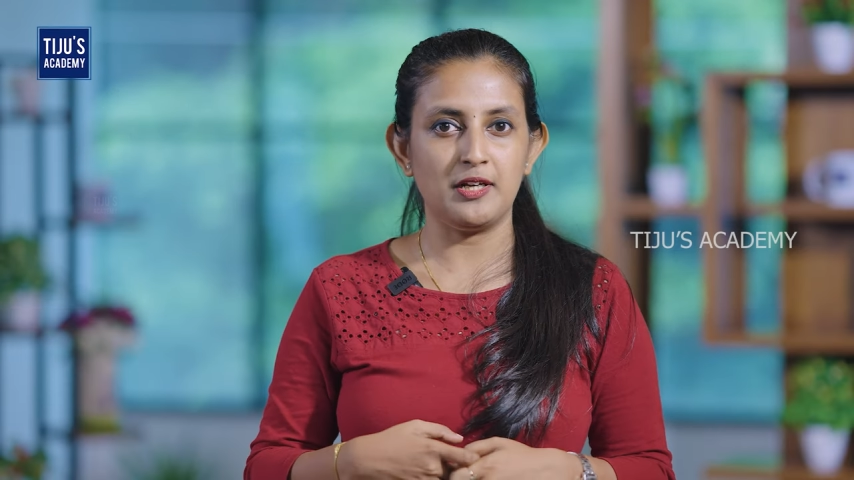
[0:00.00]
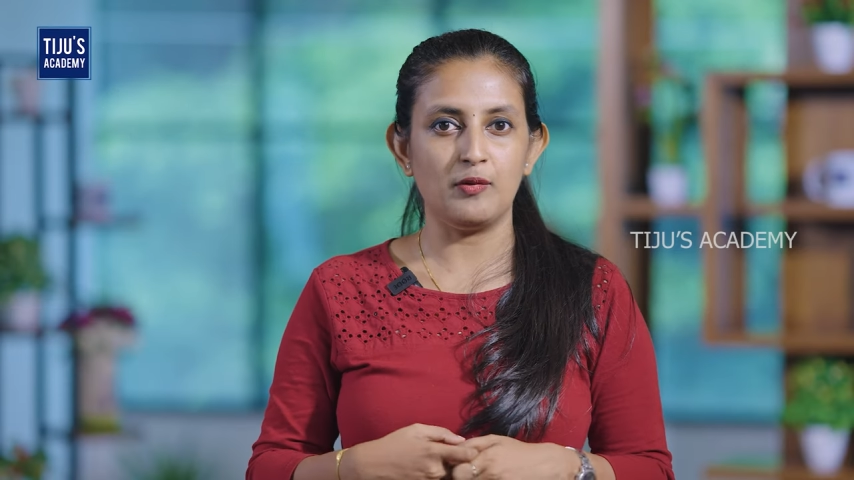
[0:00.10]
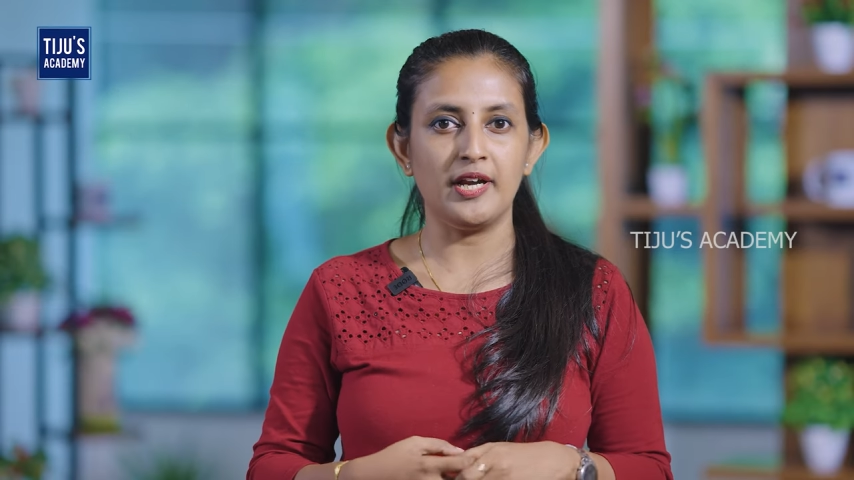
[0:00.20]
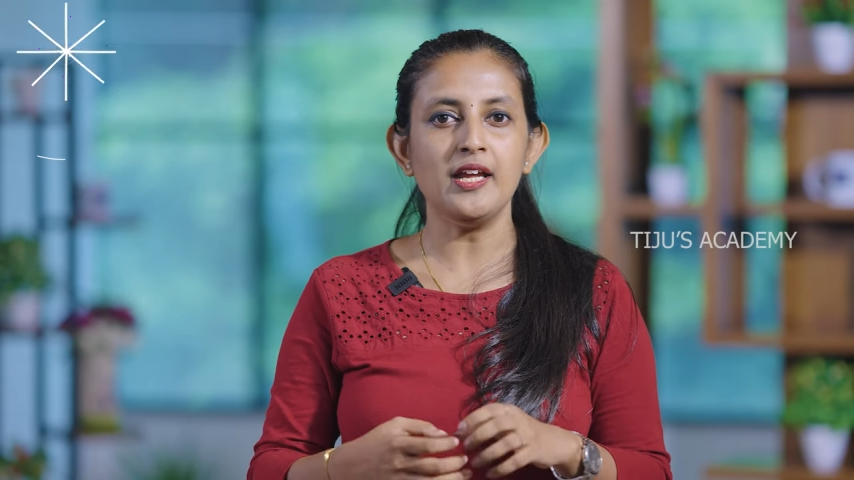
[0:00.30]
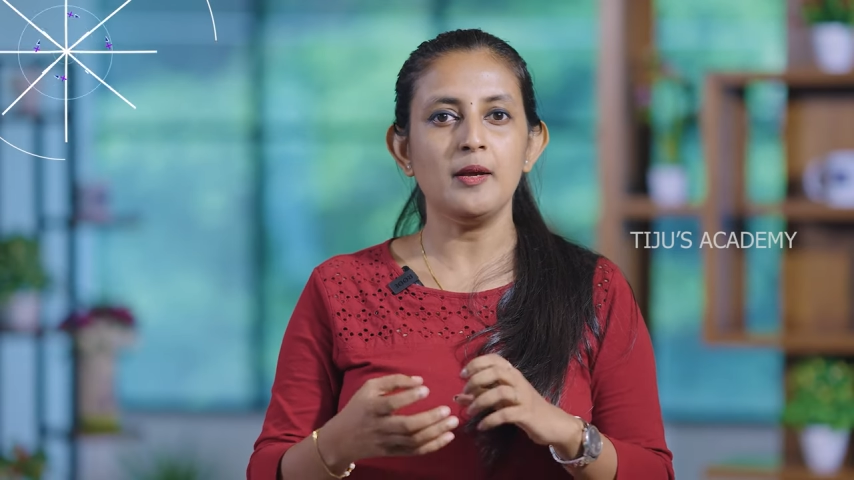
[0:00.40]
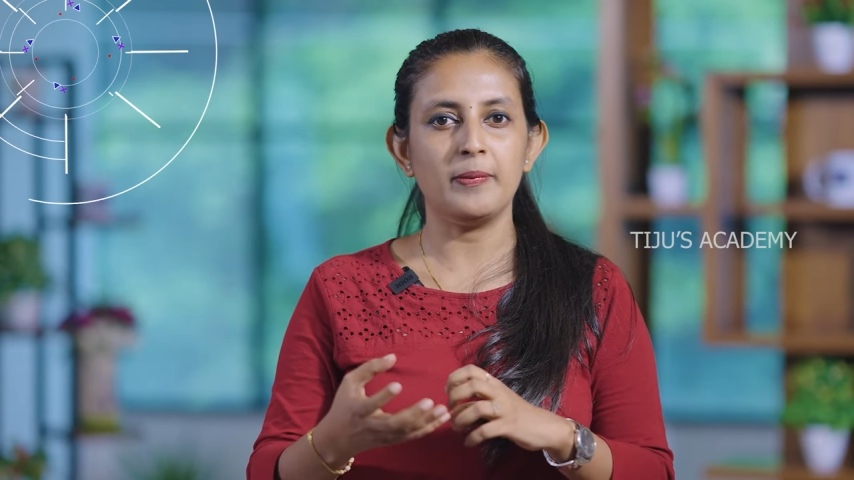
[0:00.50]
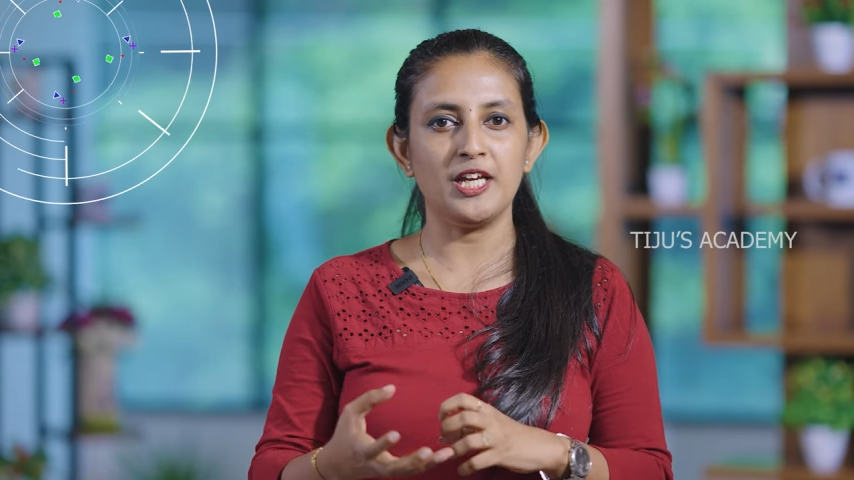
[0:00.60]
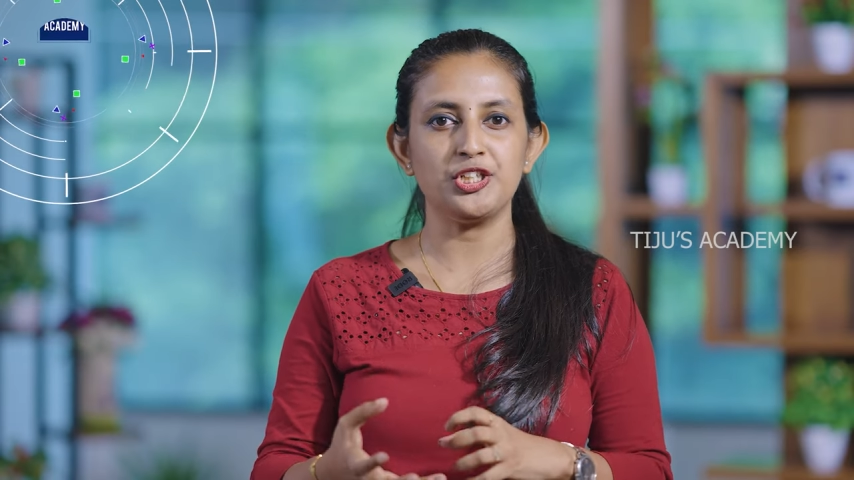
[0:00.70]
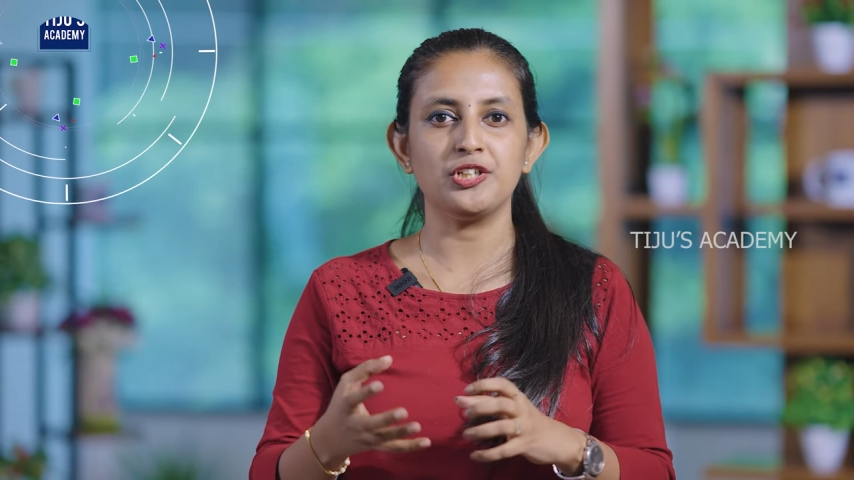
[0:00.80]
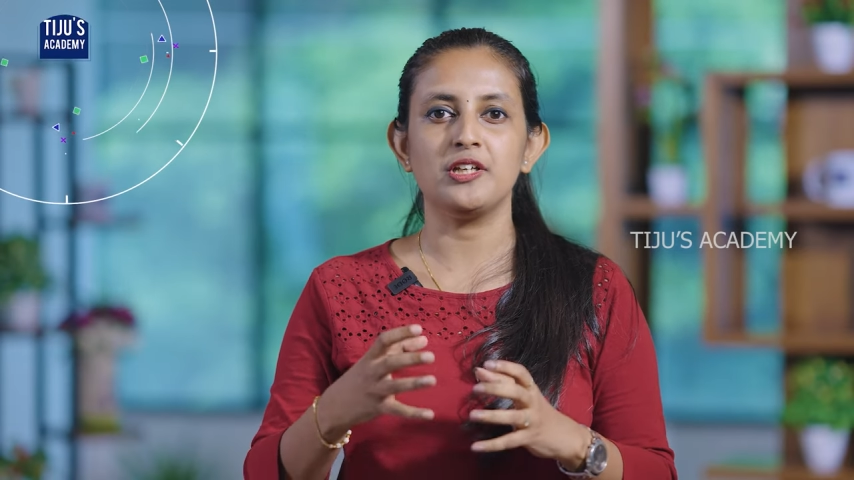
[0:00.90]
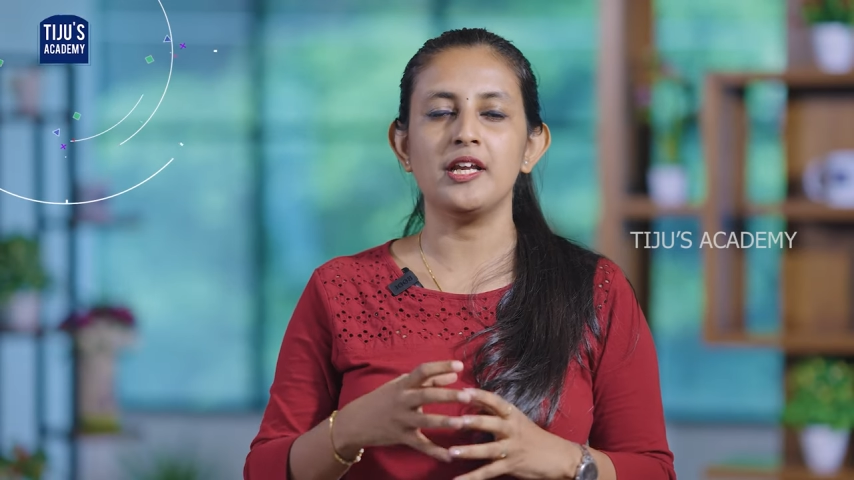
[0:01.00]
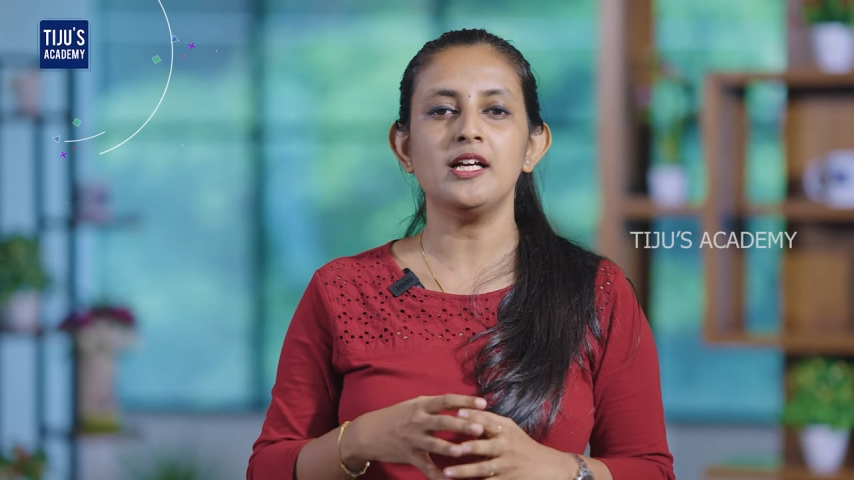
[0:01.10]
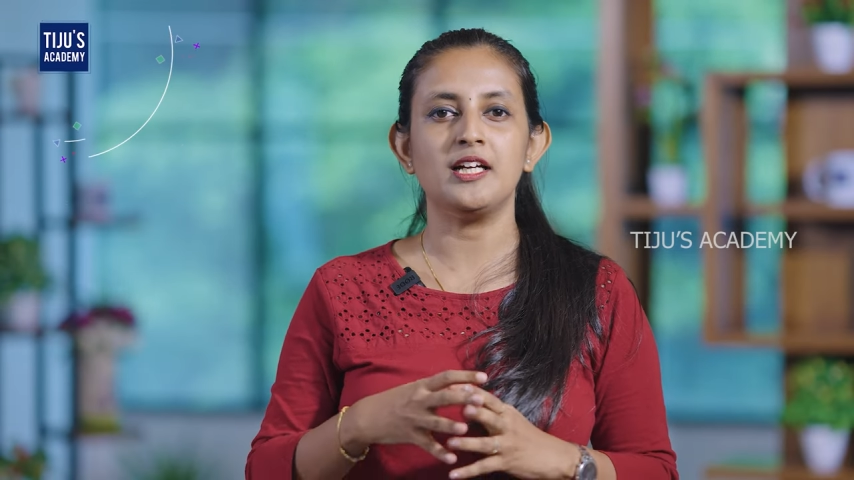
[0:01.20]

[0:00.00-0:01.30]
lode patient in a